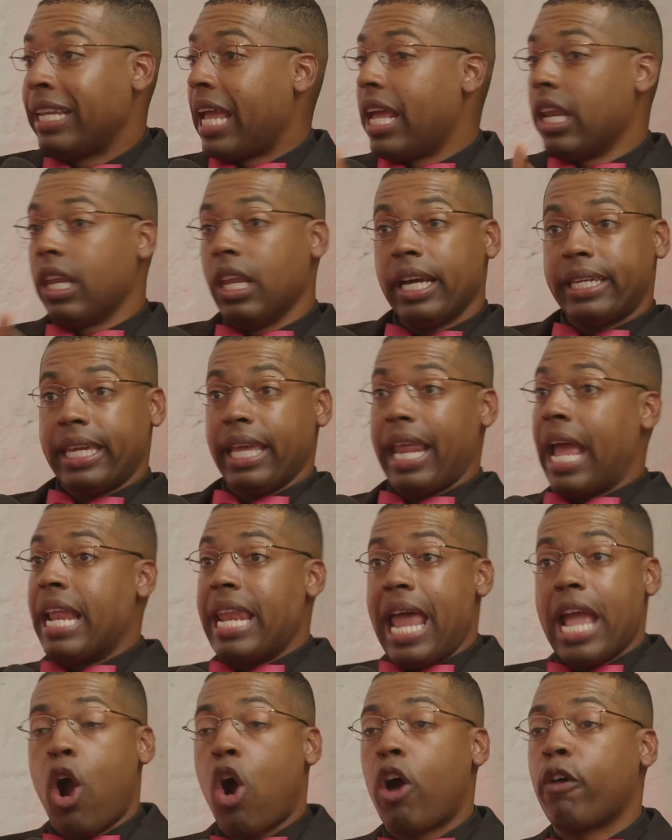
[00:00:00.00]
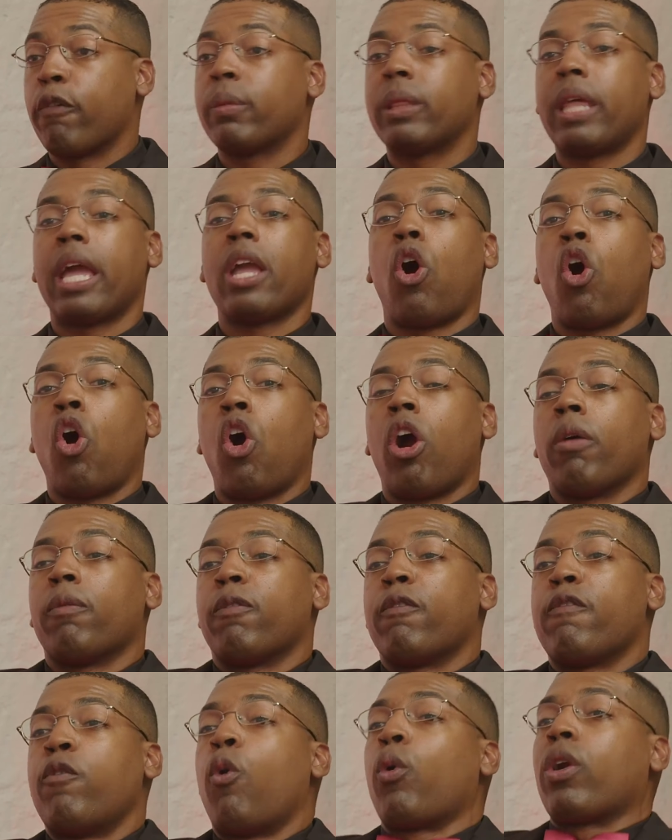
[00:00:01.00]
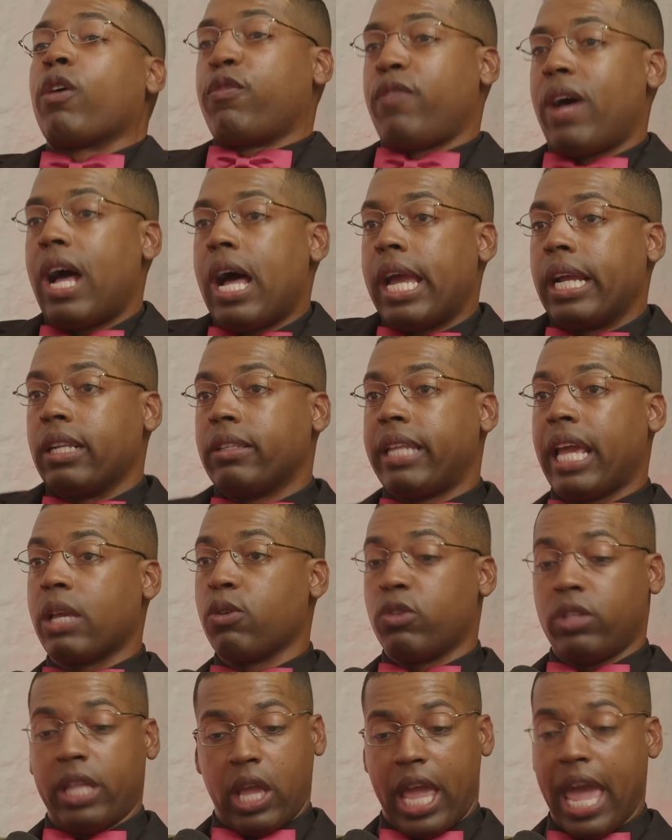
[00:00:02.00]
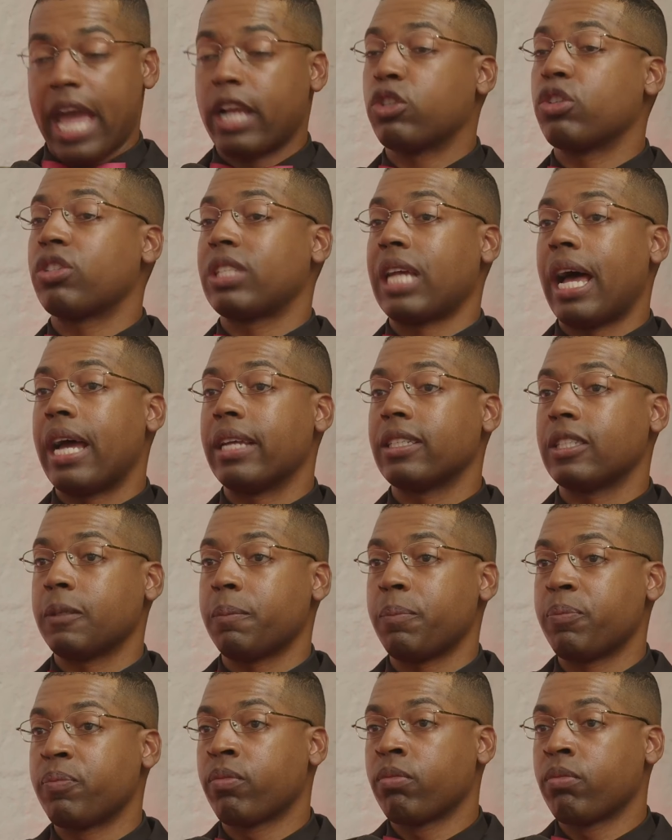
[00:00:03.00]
they're looking and they are they are fortifying. They mm. they exercising.